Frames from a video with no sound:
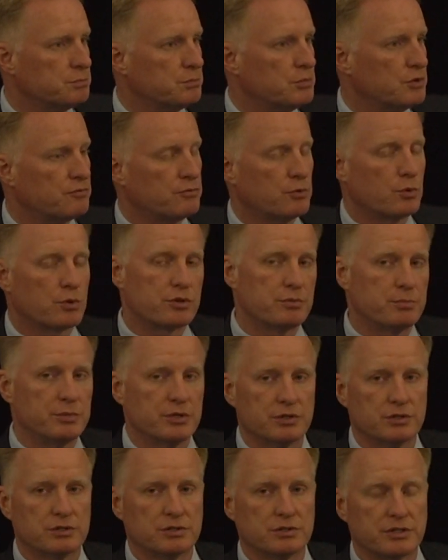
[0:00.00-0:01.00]
before the
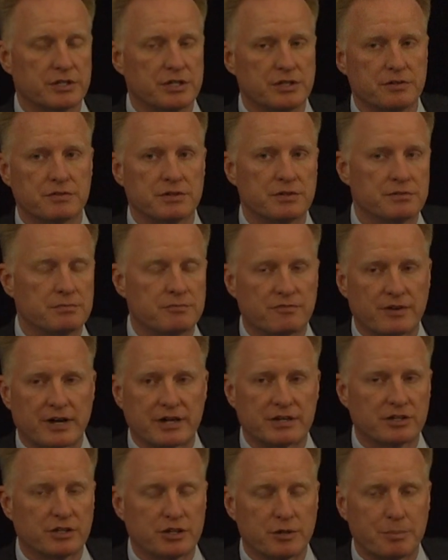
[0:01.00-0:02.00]
bill even
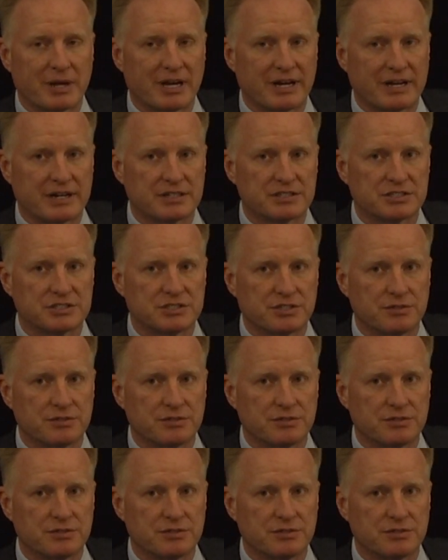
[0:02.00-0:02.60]
finally passed.